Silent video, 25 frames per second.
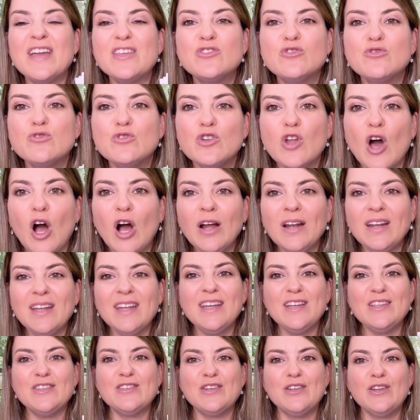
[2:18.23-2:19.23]
do not
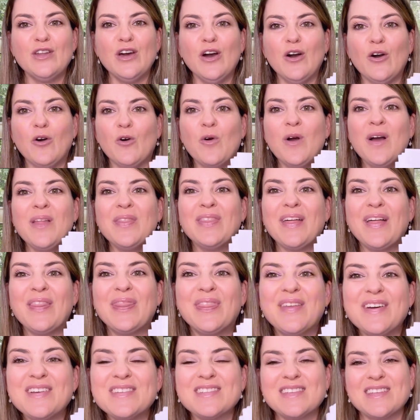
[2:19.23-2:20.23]
need to know that
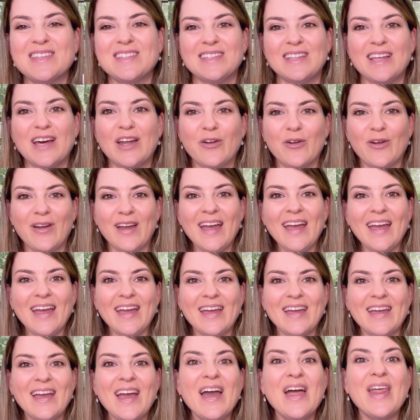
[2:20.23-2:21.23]
this is letter
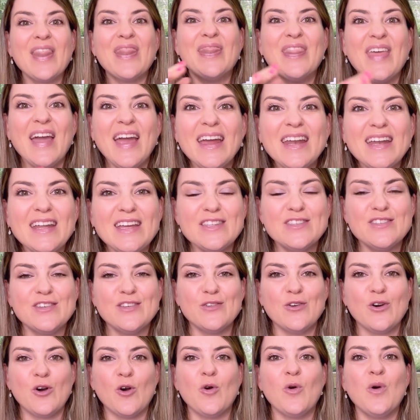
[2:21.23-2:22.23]
A. They need to
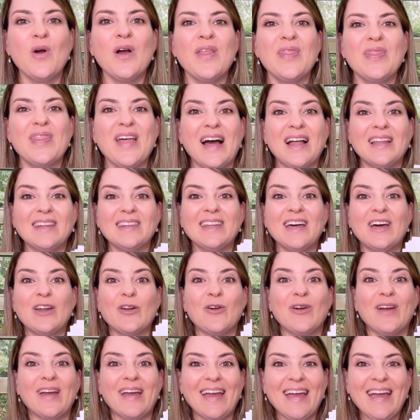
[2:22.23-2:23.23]
know that
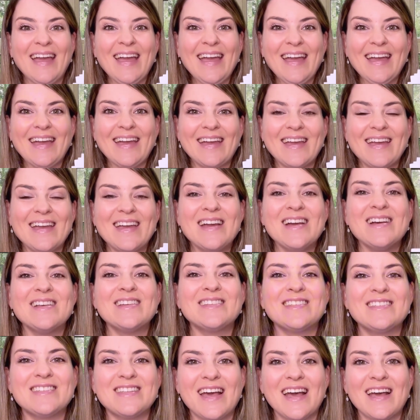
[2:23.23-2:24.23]
letter A
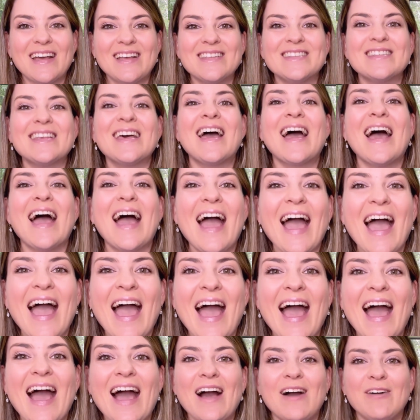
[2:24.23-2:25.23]
says
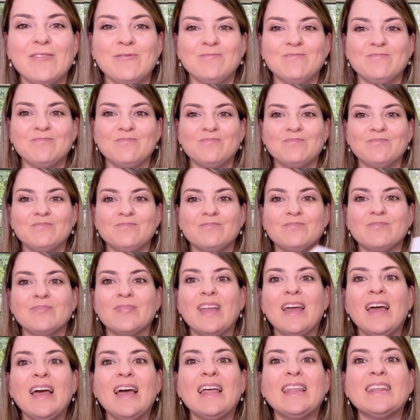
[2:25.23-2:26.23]
A.
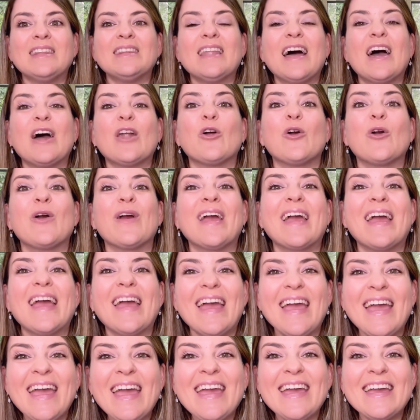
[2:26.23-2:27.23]
Letter
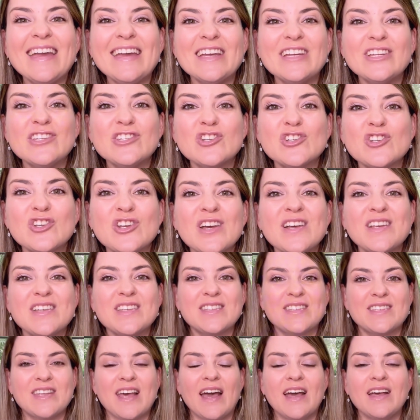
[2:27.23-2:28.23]
H
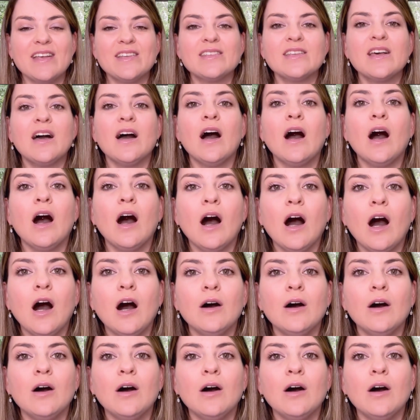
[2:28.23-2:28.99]
says H.